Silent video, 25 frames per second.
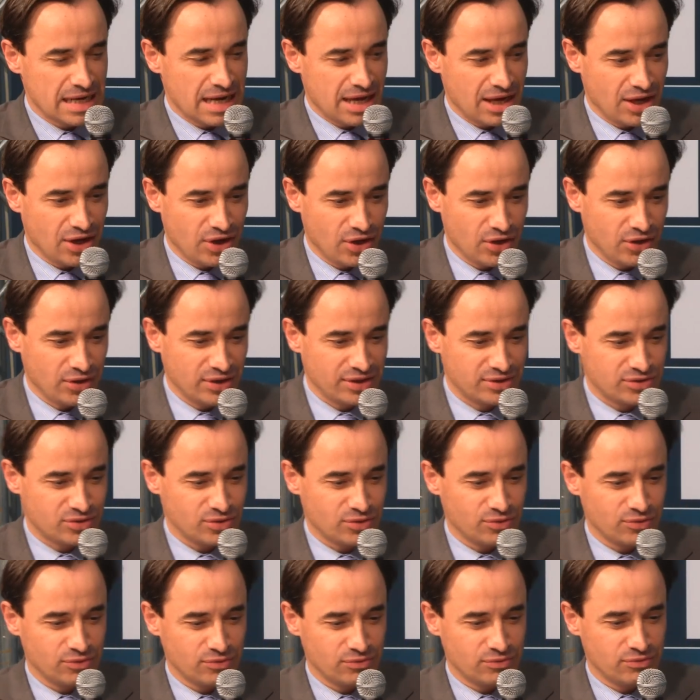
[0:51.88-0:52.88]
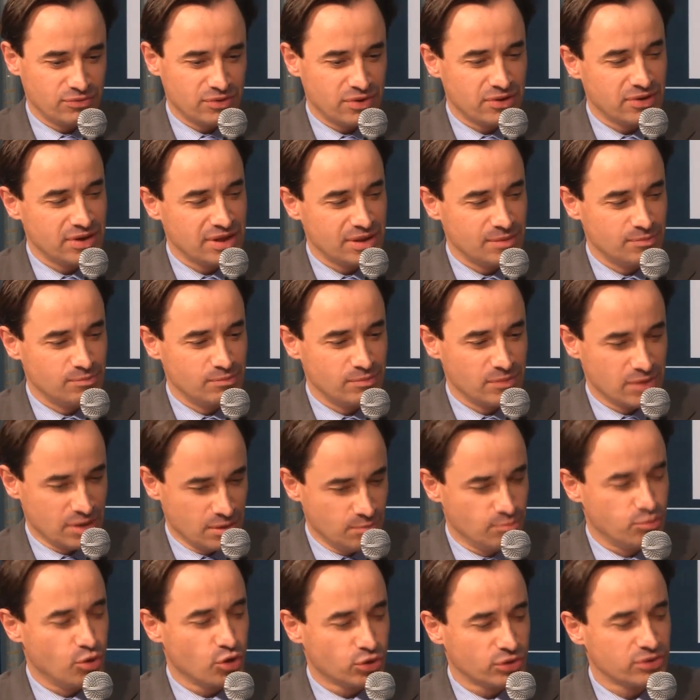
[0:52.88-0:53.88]
it's a very
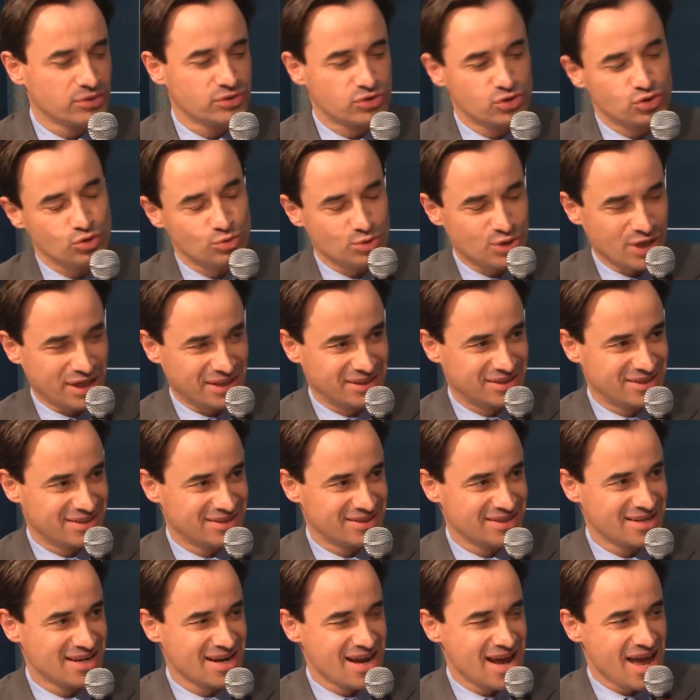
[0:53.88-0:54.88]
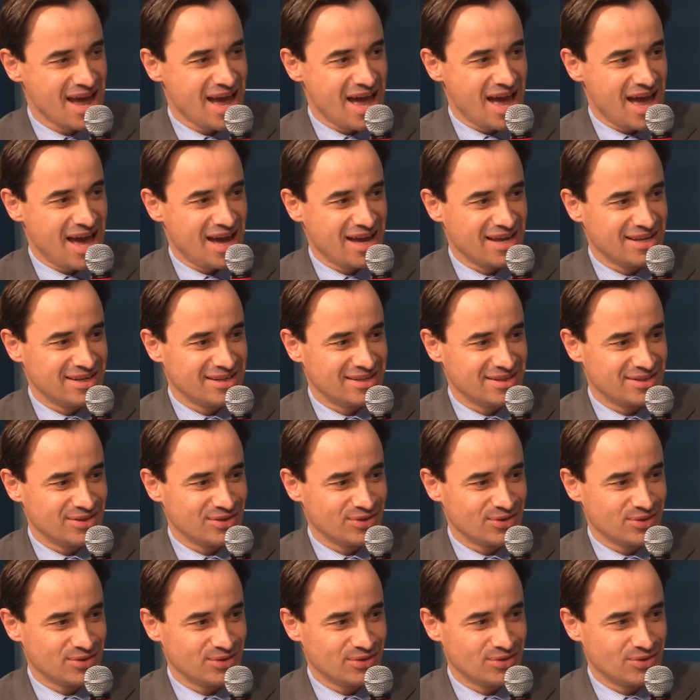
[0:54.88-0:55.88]
important subject, and
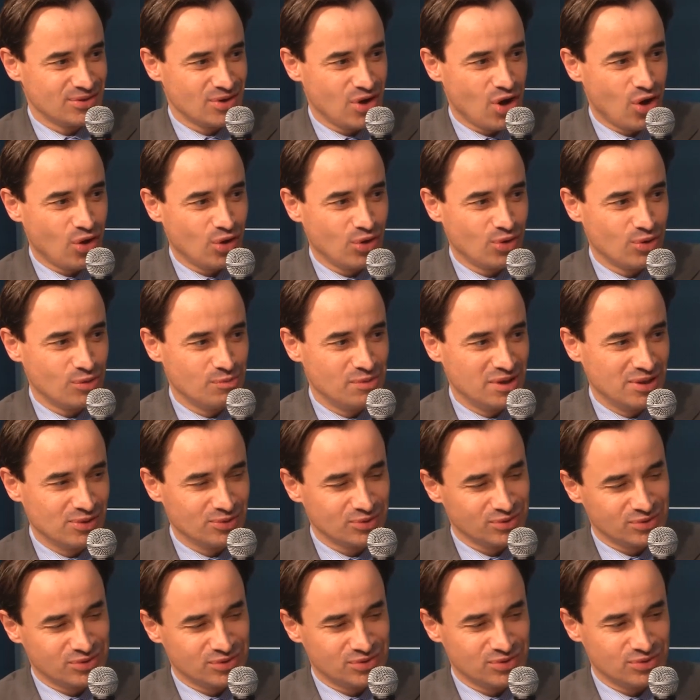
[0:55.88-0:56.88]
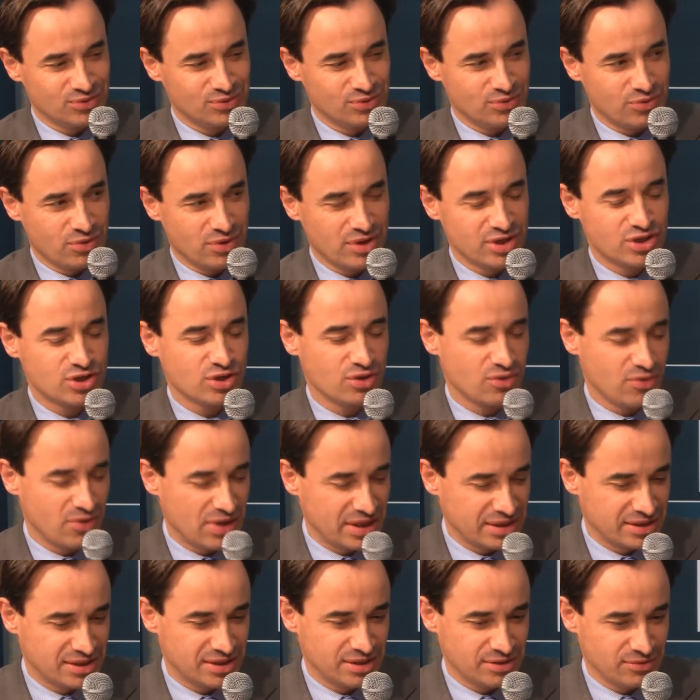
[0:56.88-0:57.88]
all belong to
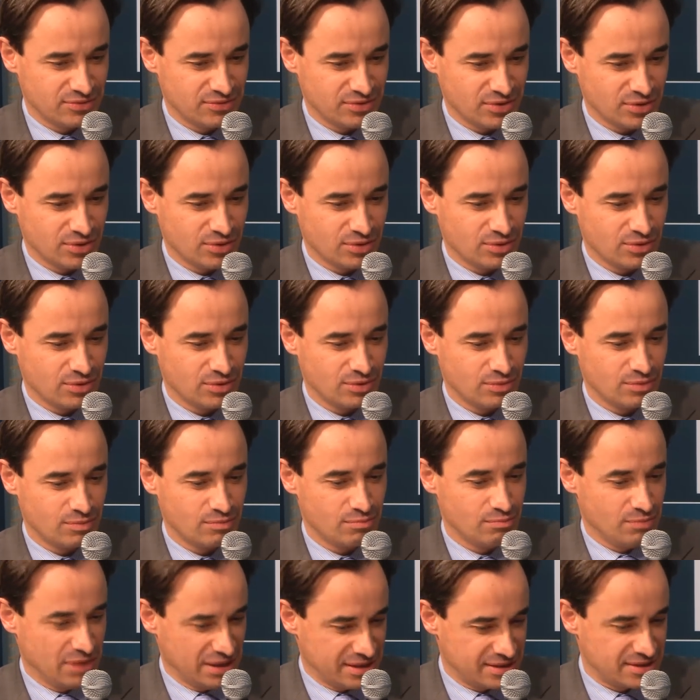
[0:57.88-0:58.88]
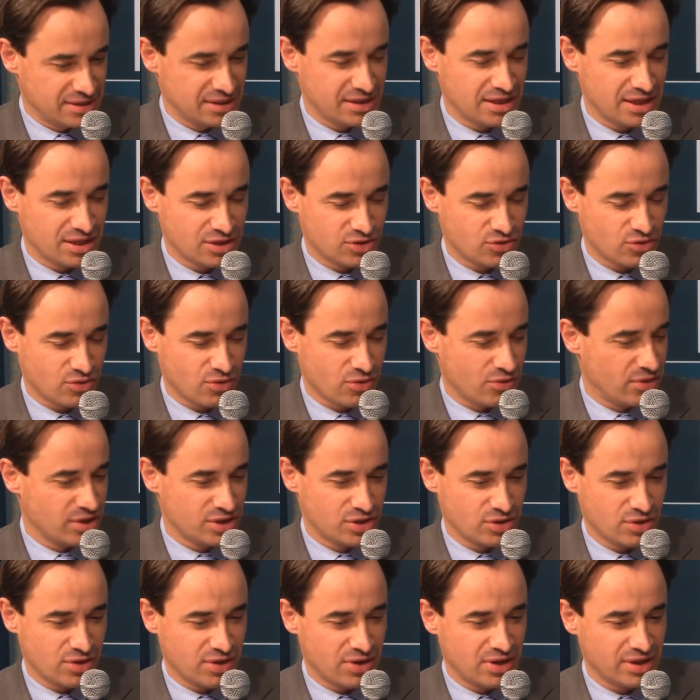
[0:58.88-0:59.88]
regenerative medicine and
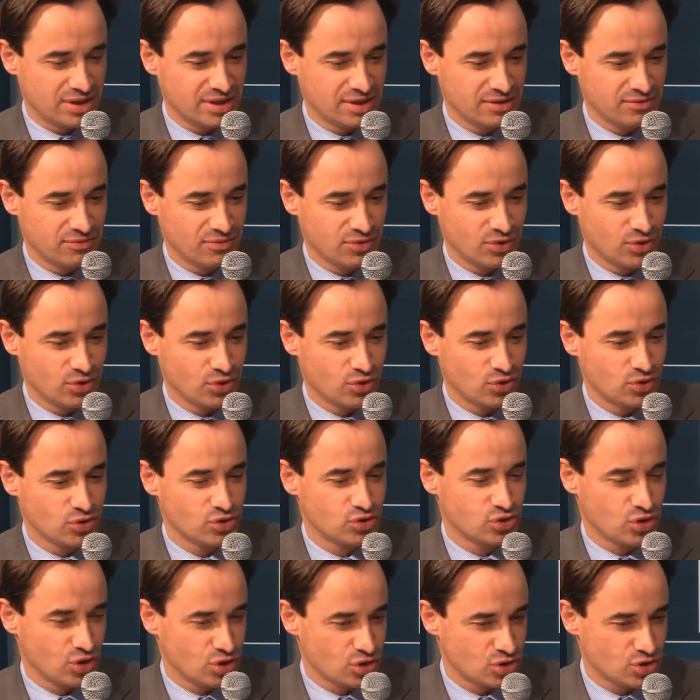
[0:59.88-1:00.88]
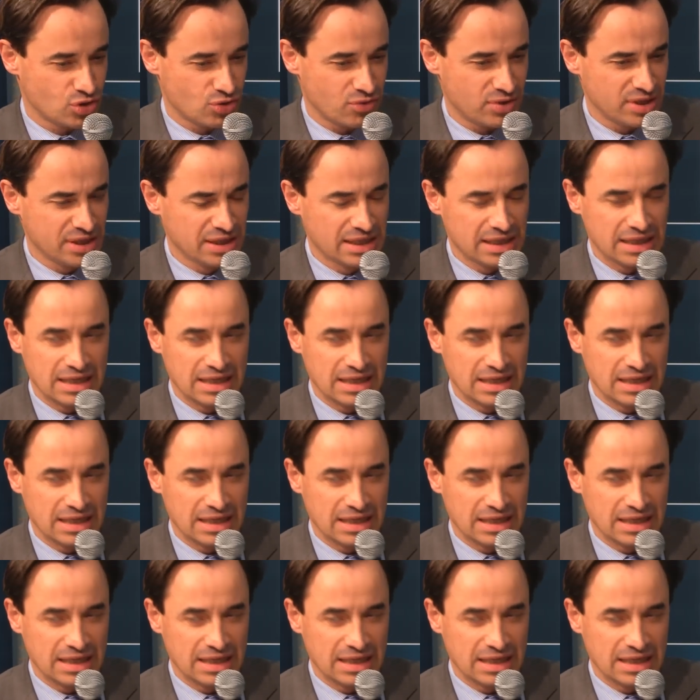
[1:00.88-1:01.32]
regenerative surgery,